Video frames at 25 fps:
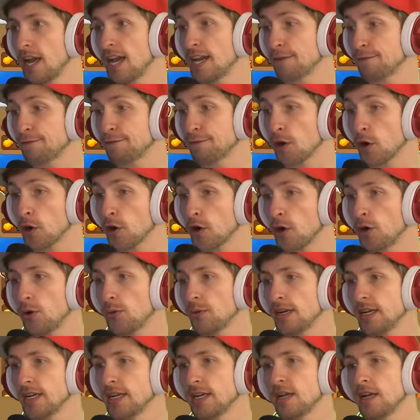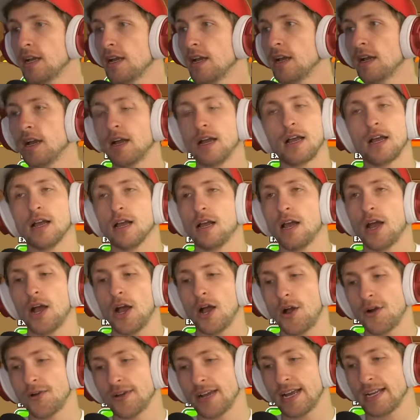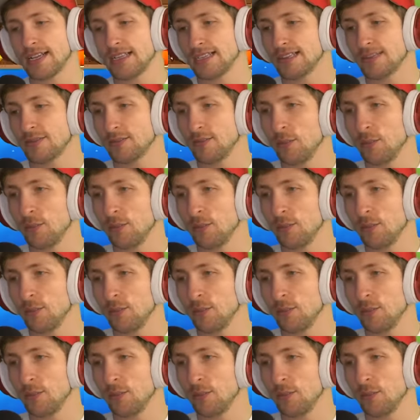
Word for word: Inferno Ring? Okay,